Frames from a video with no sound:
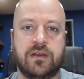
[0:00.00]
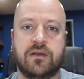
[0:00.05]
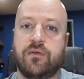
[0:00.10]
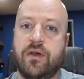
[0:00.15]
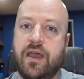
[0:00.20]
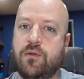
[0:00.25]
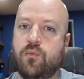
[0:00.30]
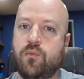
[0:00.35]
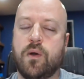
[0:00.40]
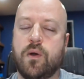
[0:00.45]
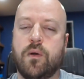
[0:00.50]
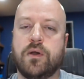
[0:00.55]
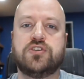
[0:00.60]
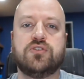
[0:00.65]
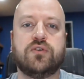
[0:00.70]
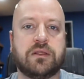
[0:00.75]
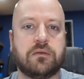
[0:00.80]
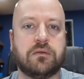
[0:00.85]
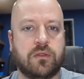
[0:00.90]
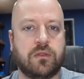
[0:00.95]
And where
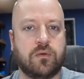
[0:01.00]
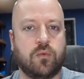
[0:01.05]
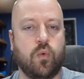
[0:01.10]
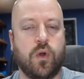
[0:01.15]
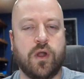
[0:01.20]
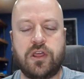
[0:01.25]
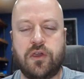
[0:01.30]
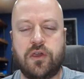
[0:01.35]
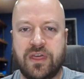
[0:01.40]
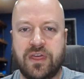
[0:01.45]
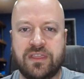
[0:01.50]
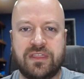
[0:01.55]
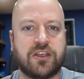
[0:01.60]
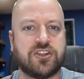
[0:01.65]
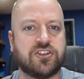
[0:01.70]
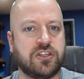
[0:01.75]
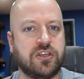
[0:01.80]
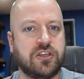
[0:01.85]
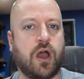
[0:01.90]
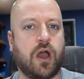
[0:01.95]
do you think that
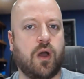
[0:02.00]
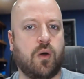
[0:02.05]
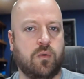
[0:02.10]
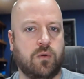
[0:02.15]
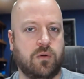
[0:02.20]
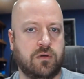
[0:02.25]
should go?